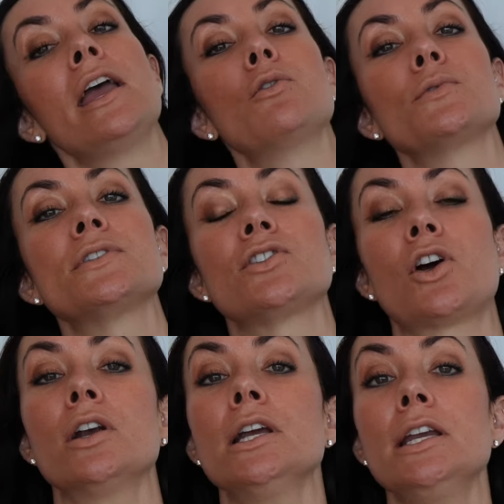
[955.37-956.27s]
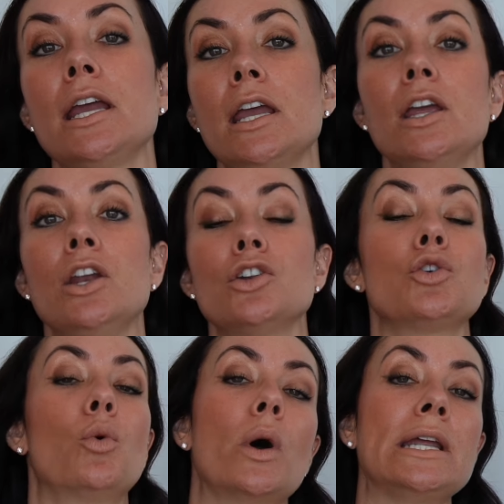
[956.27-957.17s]
It was started in
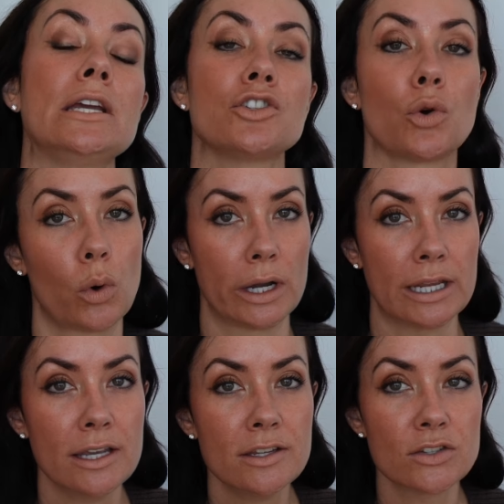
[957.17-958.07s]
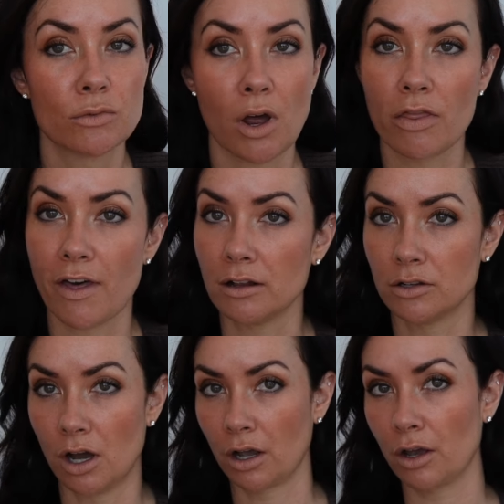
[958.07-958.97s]
2020, so not that
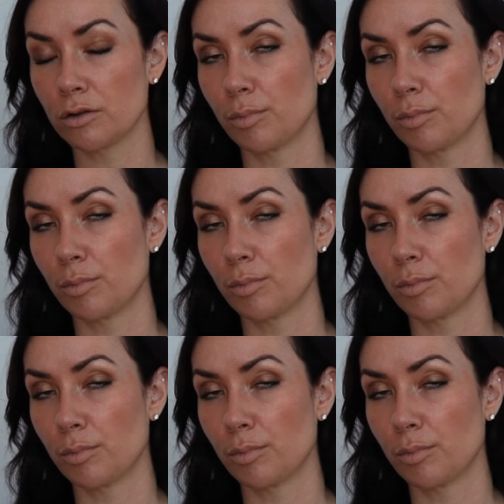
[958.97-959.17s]
long ago.